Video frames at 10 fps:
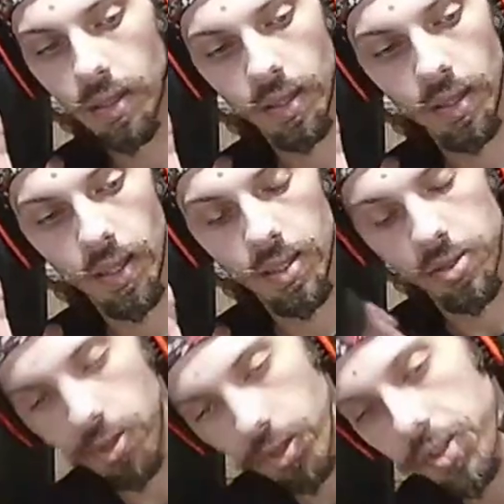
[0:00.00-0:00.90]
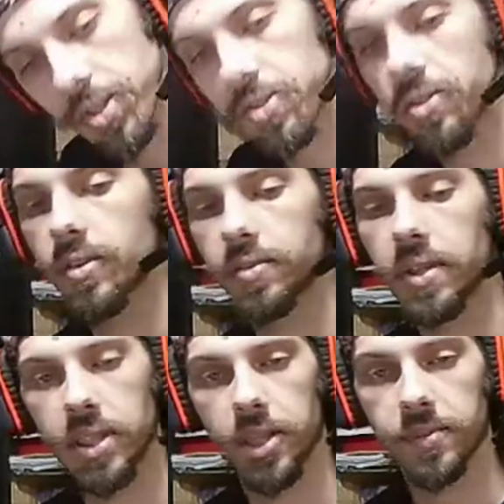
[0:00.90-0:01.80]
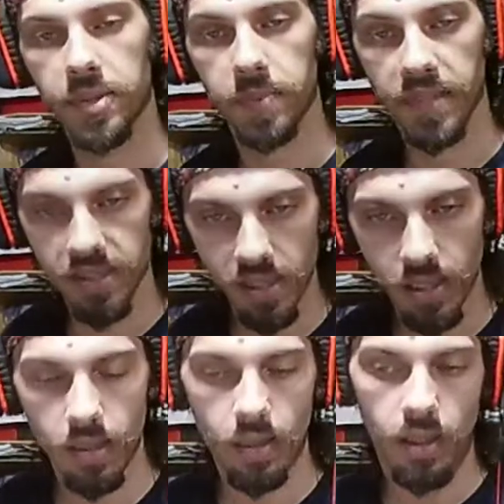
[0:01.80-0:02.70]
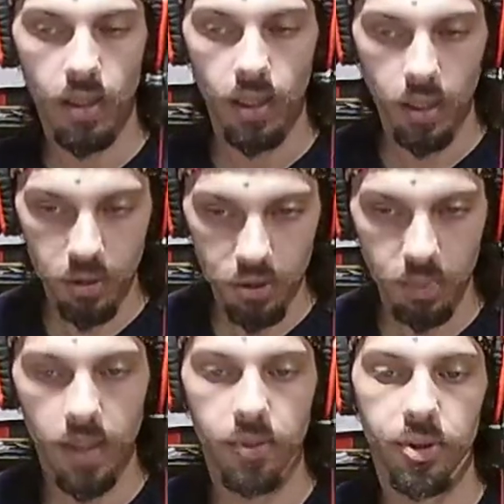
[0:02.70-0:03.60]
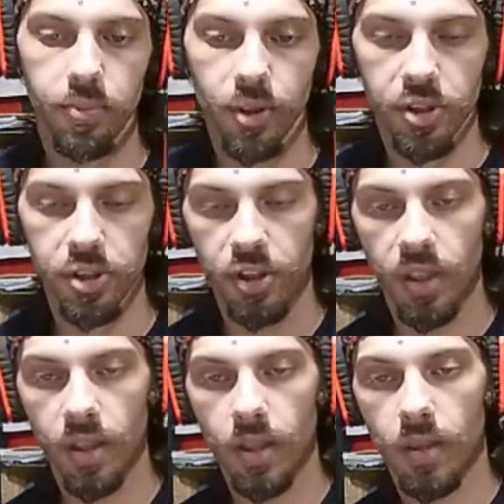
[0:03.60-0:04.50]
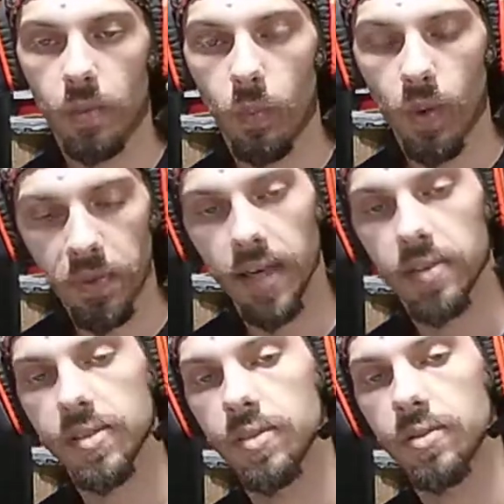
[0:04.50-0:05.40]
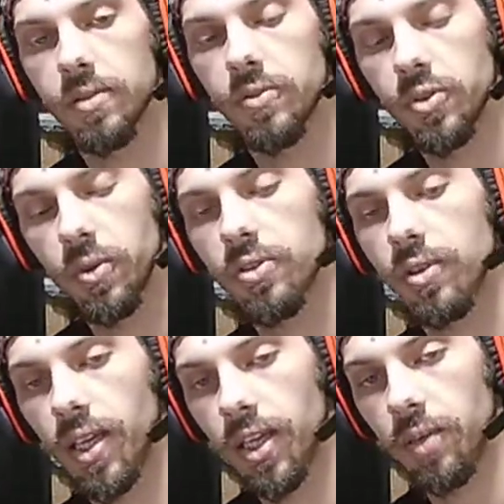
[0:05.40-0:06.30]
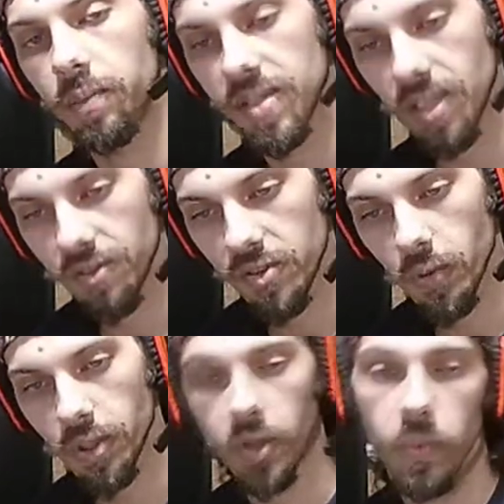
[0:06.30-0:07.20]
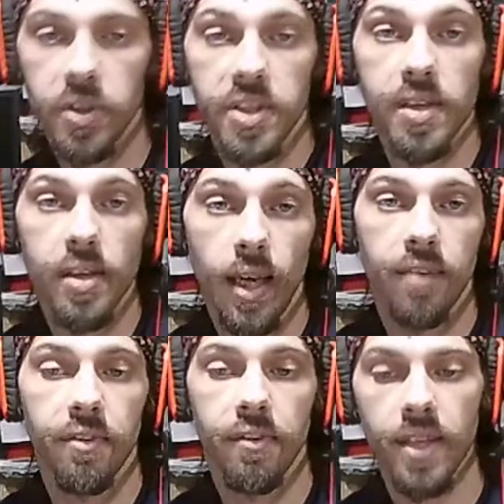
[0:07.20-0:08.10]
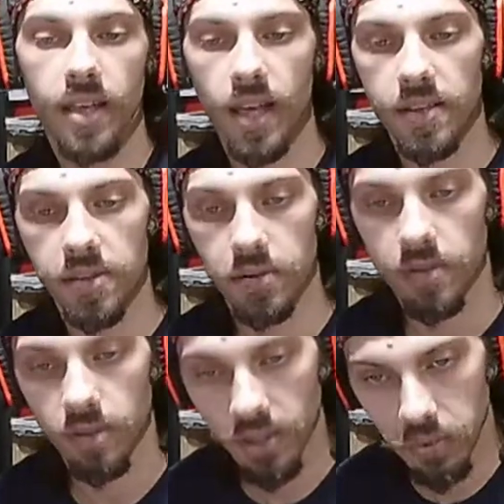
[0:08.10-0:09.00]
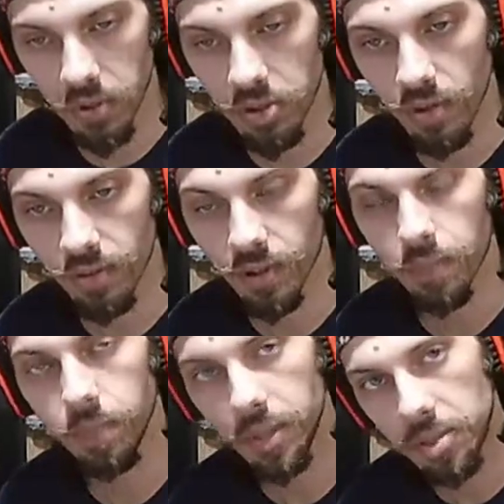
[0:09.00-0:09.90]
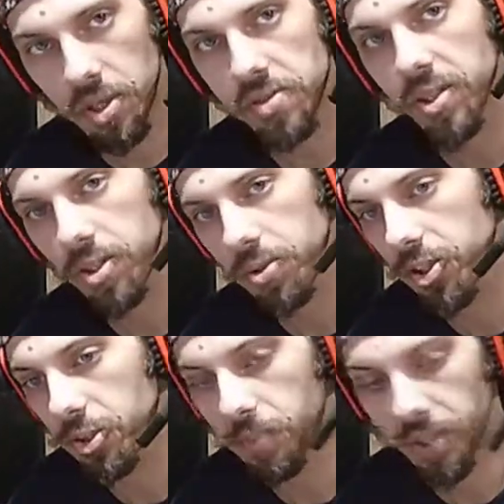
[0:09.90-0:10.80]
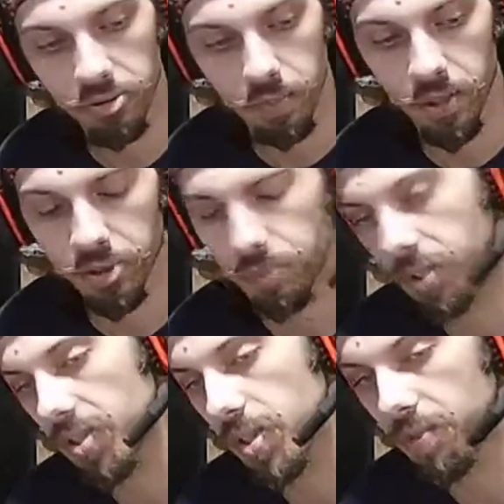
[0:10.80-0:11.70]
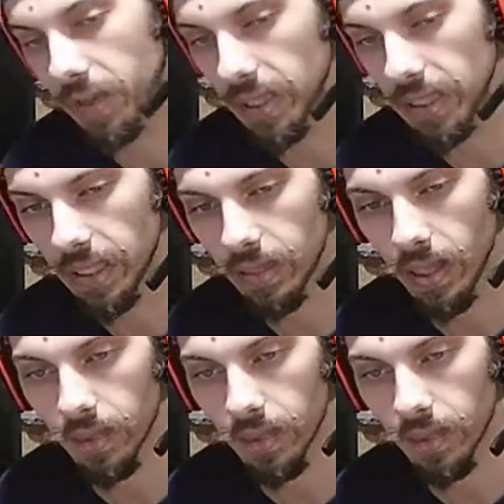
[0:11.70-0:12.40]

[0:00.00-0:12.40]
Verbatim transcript: as long as it's hooked directly up to the PC, it should be able to push 1280 by 720, which is the native of the Akaso. So let's switch over, but I'm also going to do a little picture in picture because I'm funny like that.